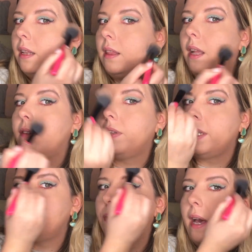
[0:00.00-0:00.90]

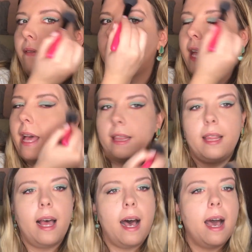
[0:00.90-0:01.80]
loving to have
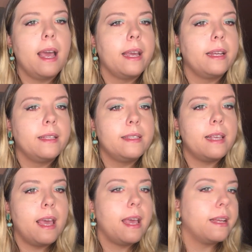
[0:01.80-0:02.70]
deadlines,
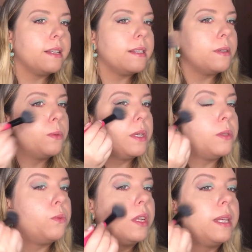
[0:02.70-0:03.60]
and who
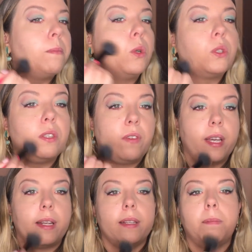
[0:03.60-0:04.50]
is really
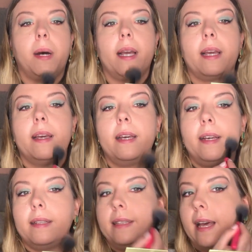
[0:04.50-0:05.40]
motivated by
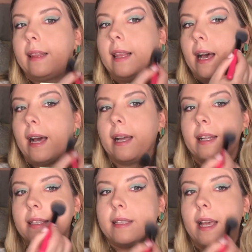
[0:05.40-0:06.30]

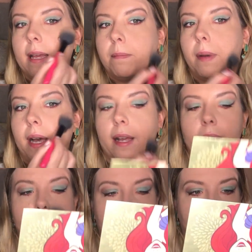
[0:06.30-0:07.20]
deadlines and by